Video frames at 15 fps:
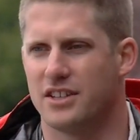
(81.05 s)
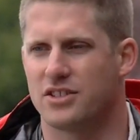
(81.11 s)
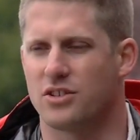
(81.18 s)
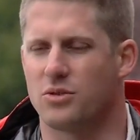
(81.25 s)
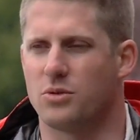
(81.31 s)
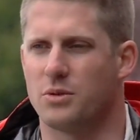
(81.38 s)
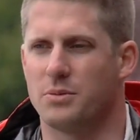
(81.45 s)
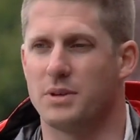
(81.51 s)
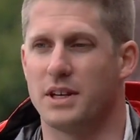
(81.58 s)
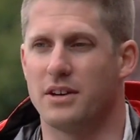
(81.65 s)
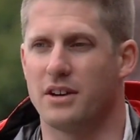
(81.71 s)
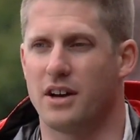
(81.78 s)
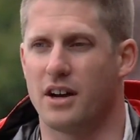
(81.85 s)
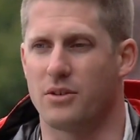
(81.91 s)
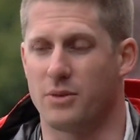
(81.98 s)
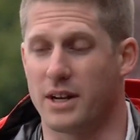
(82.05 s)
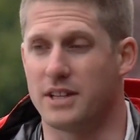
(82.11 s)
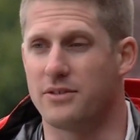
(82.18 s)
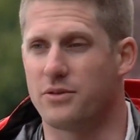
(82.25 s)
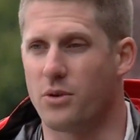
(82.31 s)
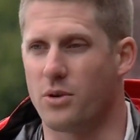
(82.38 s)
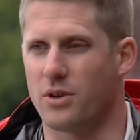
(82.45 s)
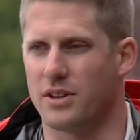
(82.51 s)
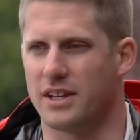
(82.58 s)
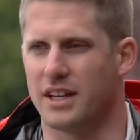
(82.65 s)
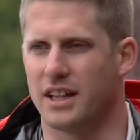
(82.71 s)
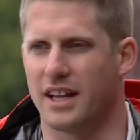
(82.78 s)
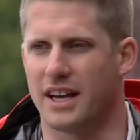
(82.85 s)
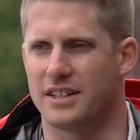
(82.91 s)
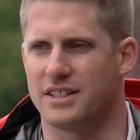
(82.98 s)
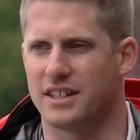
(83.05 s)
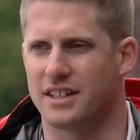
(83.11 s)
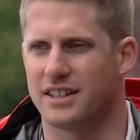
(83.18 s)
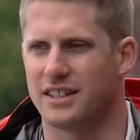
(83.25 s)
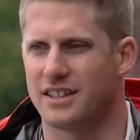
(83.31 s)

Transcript: so we'll be uh, ready for the Atlantic.